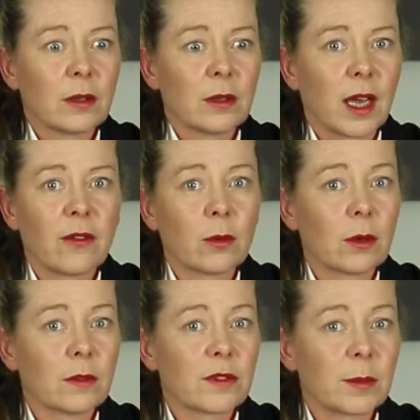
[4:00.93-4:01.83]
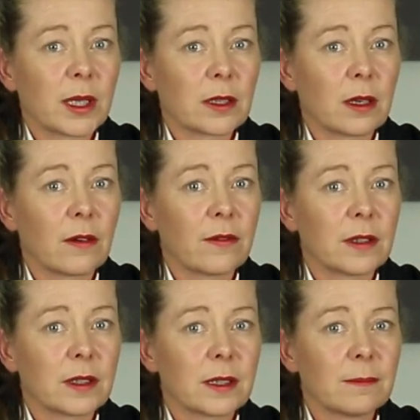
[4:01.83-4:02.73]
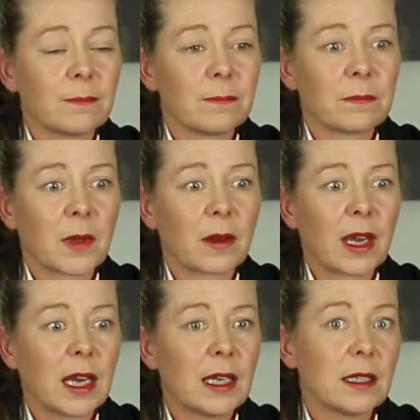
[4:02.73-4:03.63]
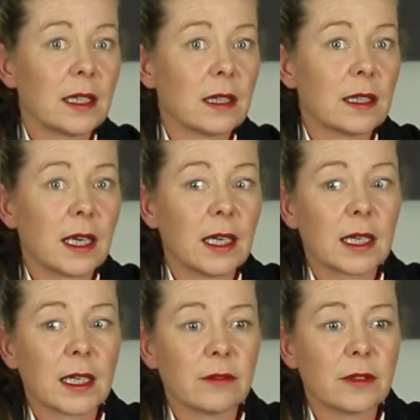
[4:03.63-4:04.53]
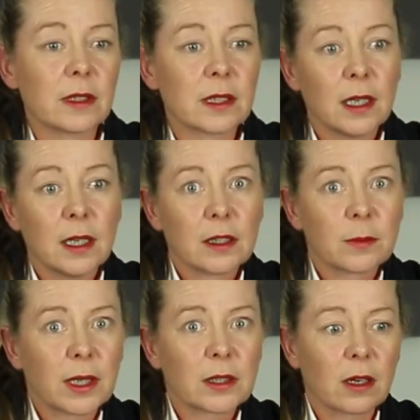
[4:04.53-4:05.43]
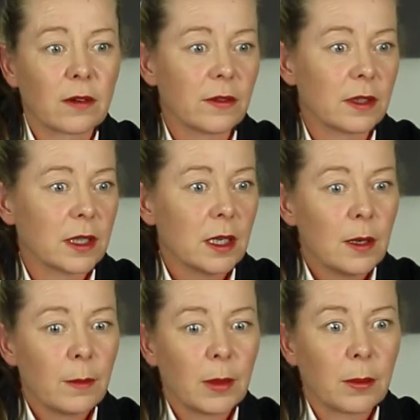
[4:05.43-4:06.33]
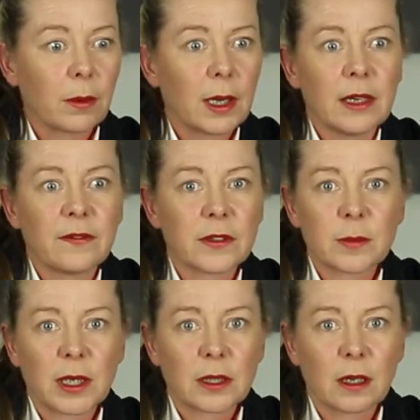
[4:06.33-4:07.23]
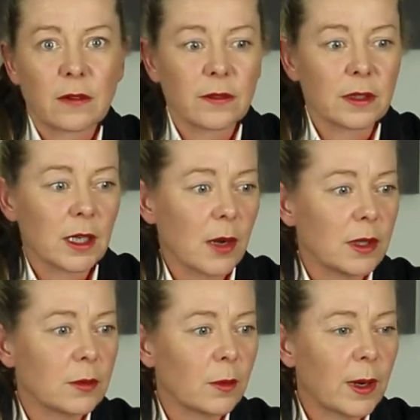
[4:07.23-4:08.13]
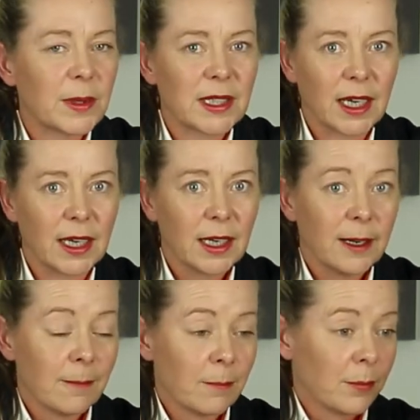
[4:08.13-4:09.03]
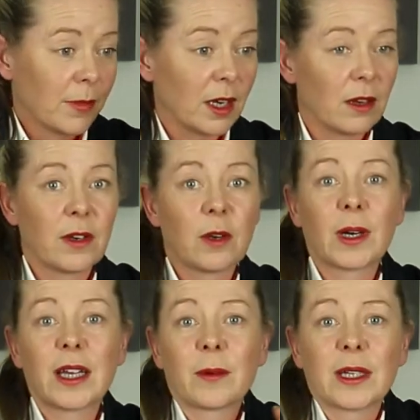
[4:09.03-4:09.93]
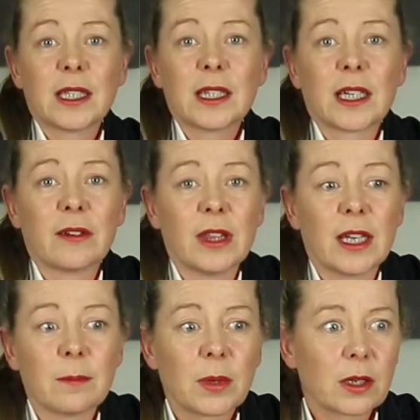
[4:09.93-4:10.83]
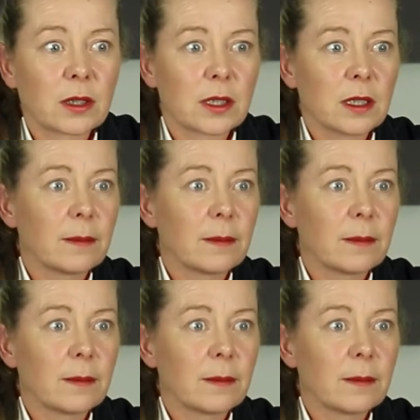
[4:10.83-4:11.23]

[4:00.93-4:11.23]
Everyone loves special offers. Okay, deal of the day, clearance, special offers. People live for special offers. They go into a website, they don't even know why they went in there in the end, because